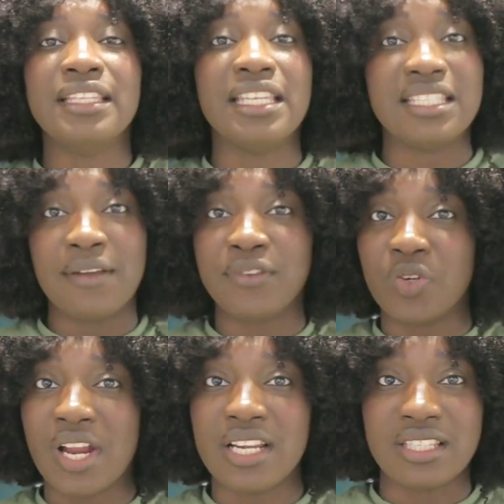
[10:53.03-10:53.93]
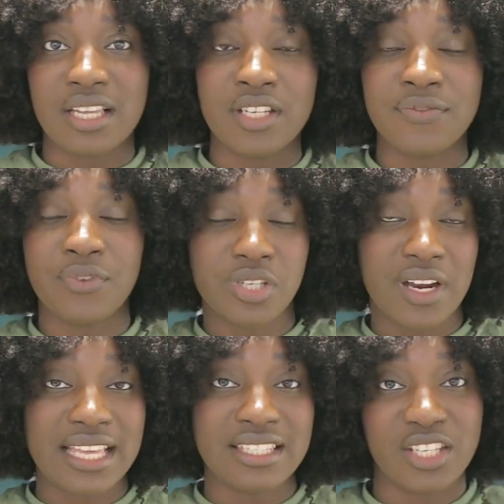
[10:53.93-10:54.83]
data
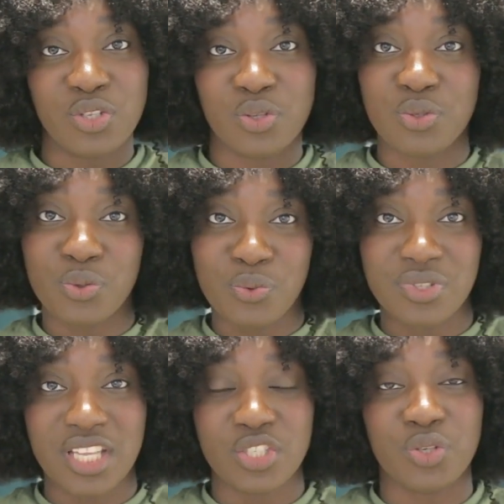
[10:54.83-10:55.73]
visualization tools that